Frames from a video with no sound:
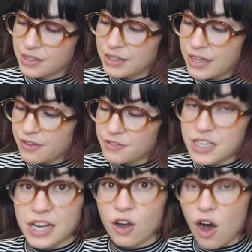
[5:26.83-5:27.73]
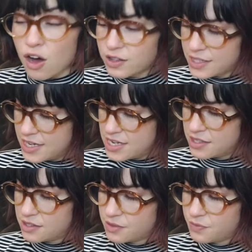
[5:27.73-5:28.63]
lived in
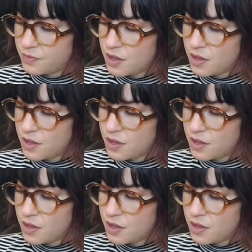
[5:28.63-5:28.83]
colonies.